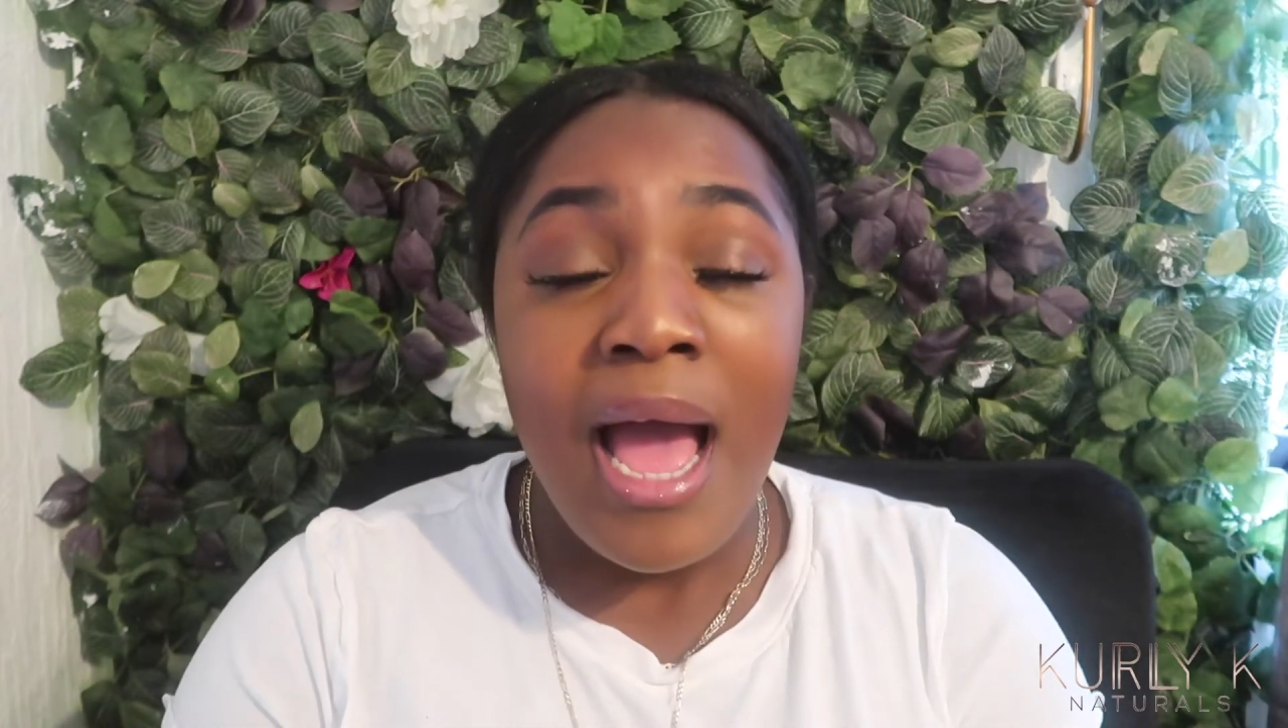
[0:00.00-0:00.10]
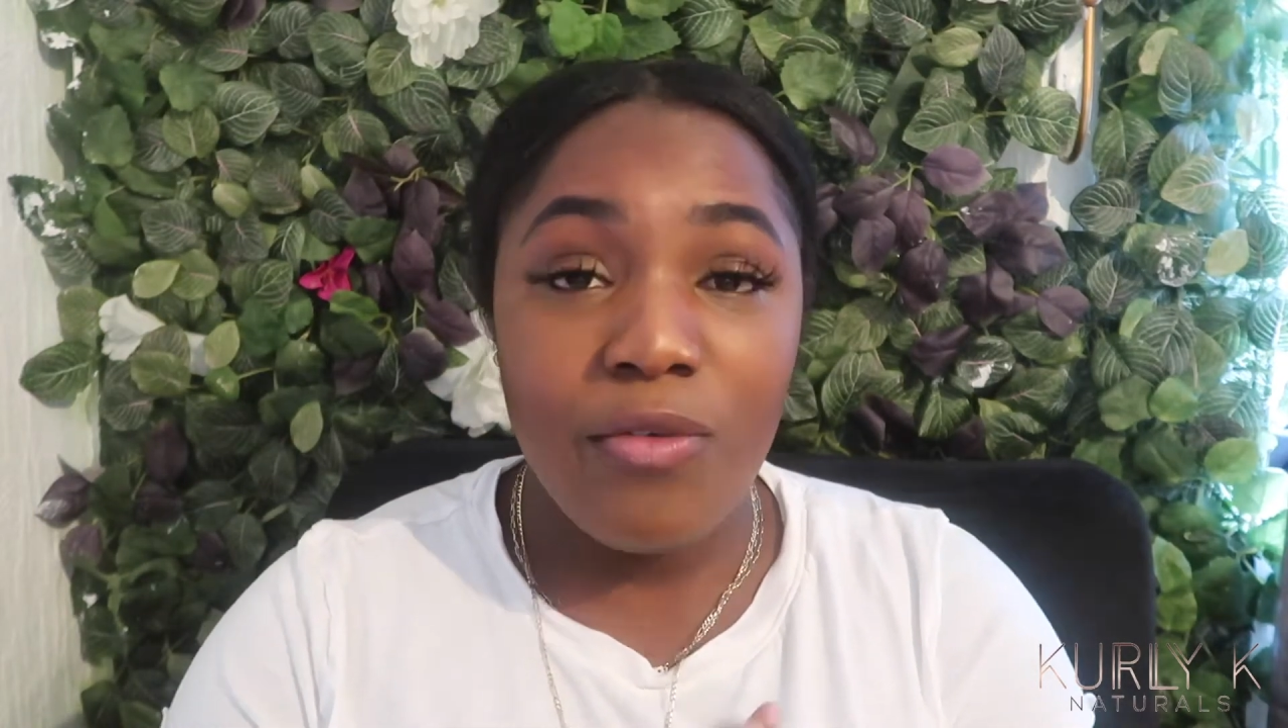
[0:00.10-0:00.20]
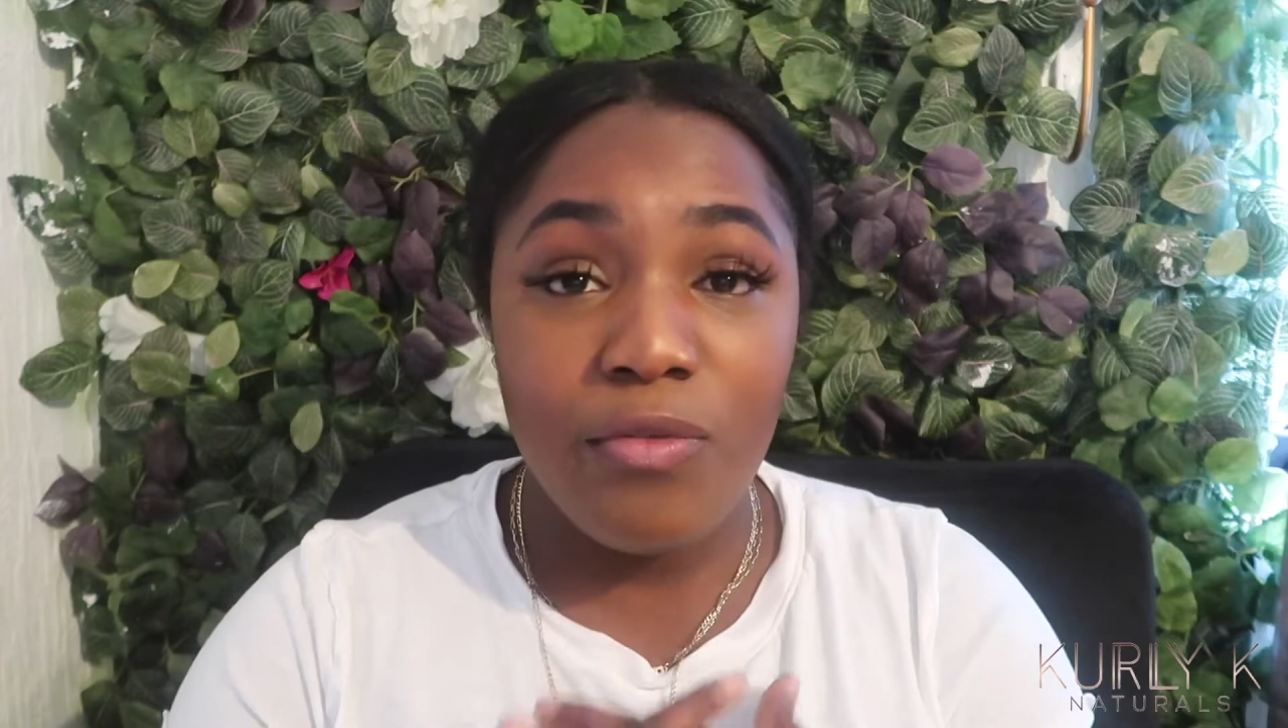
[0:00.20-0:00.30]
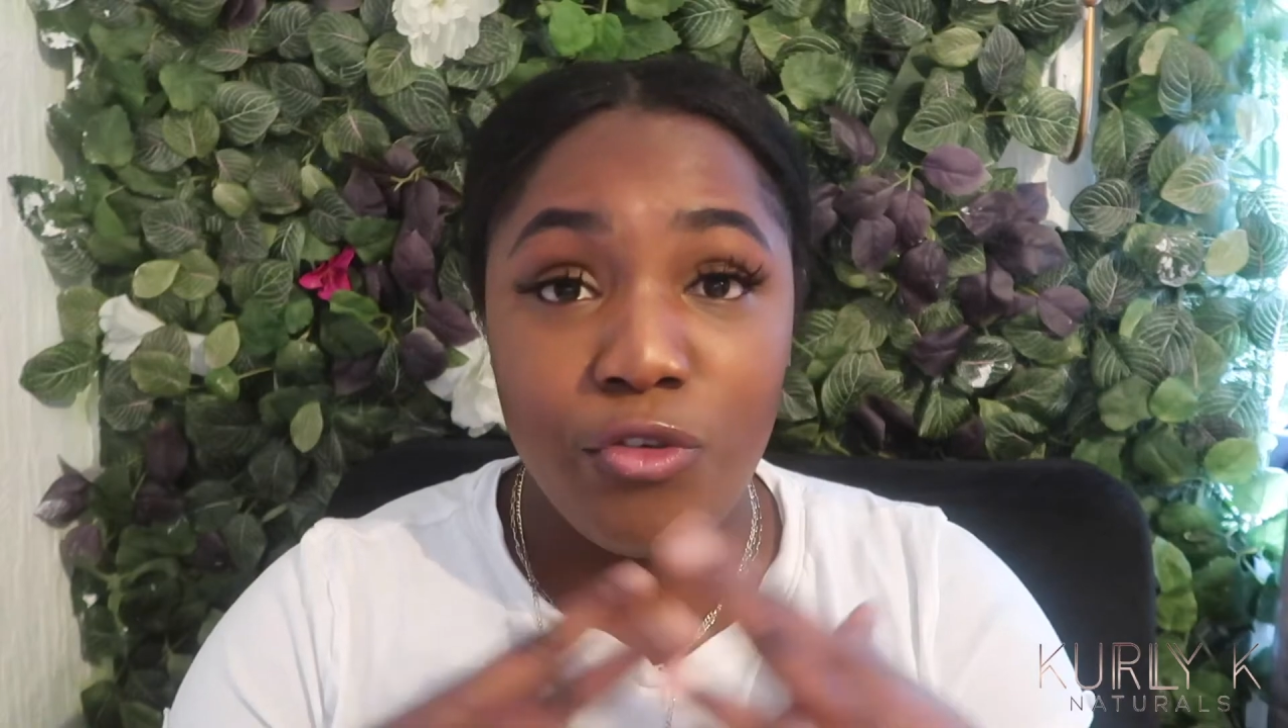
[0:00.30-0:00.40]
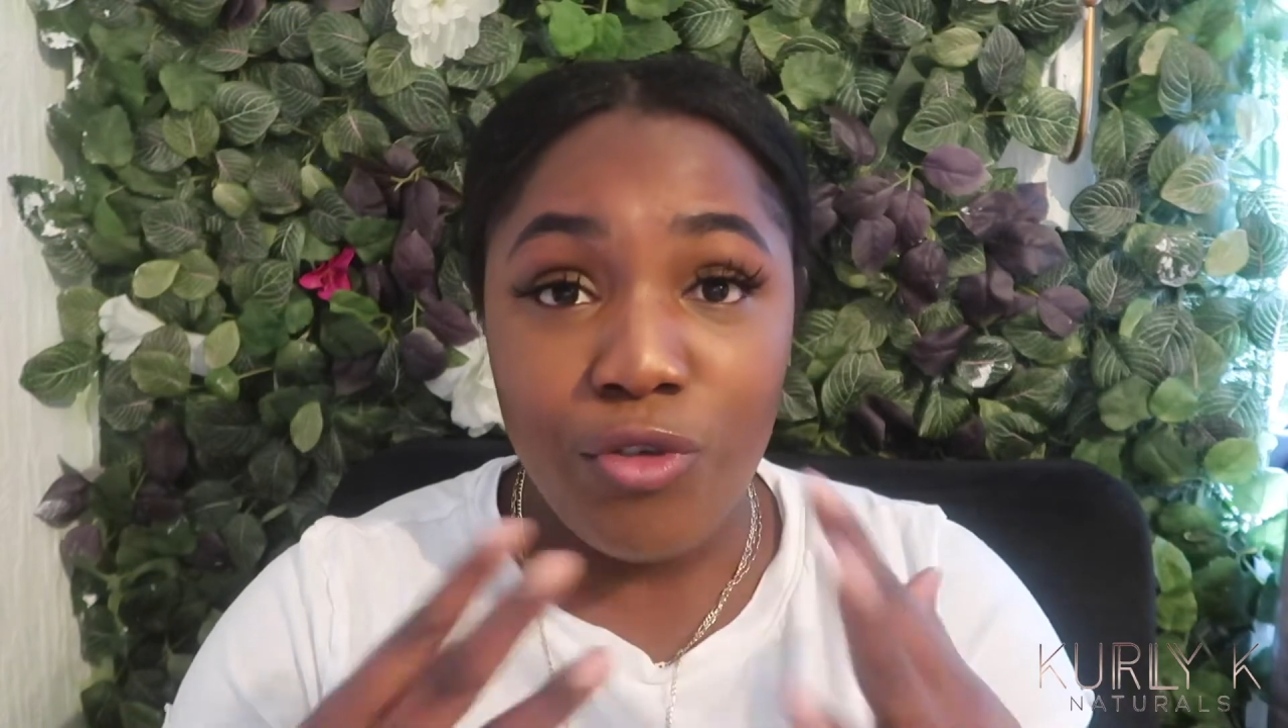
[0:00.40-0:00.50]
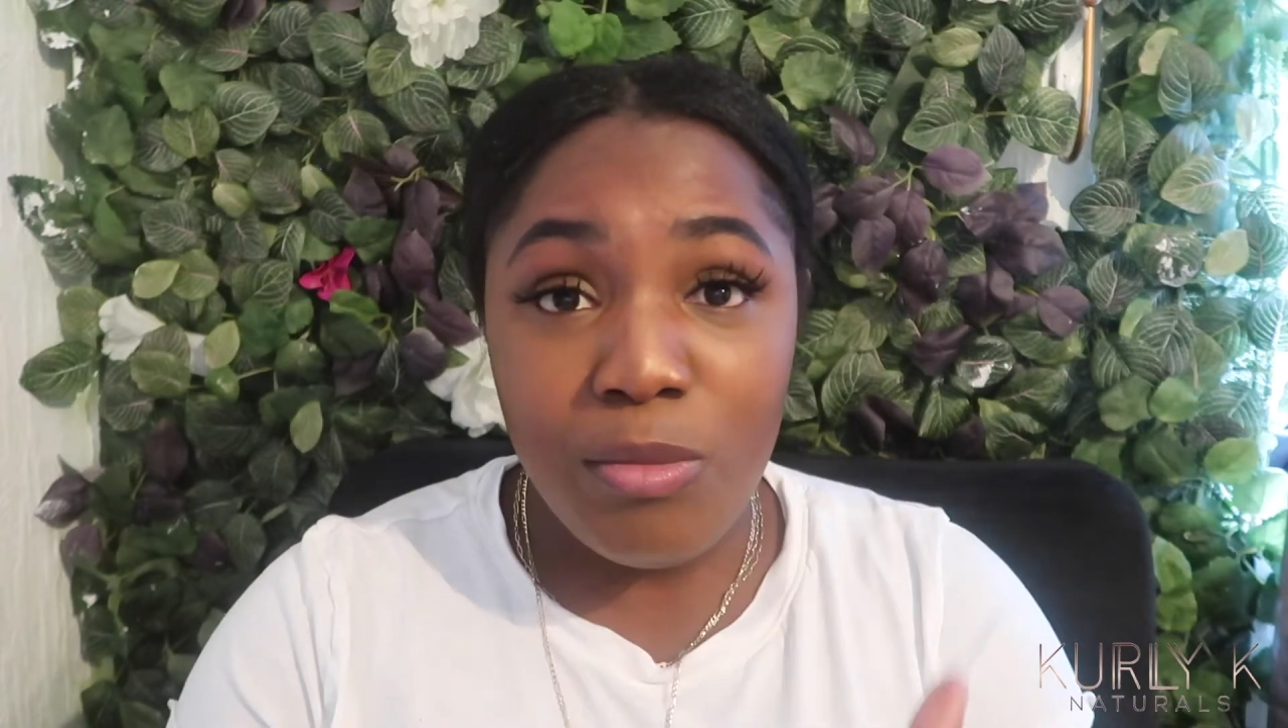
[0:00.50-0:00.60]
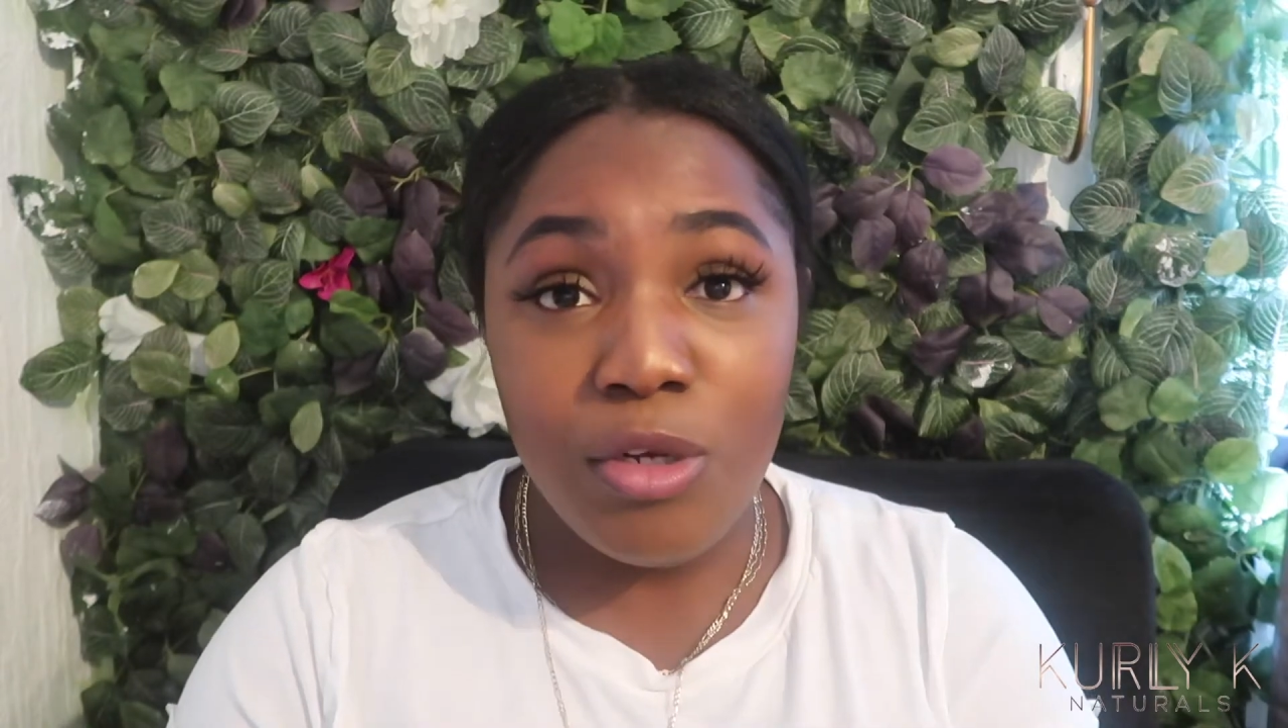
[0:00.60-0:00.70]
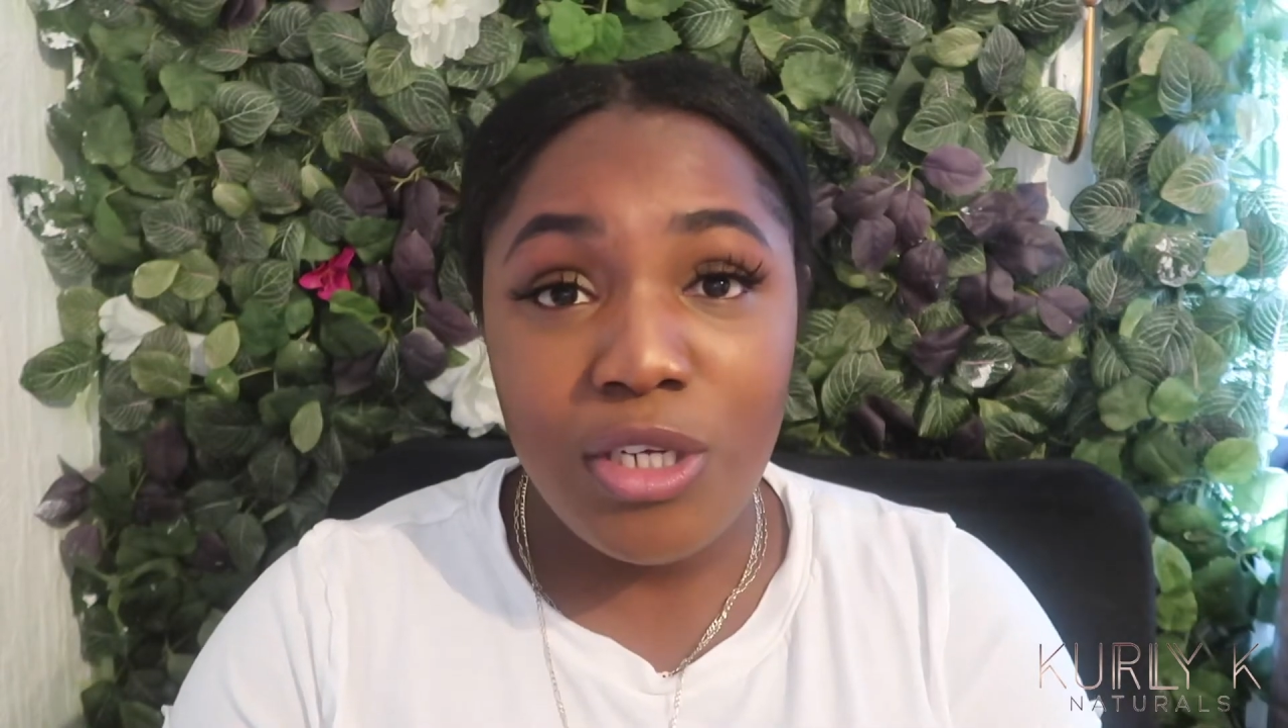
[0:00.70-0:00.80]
If you trim your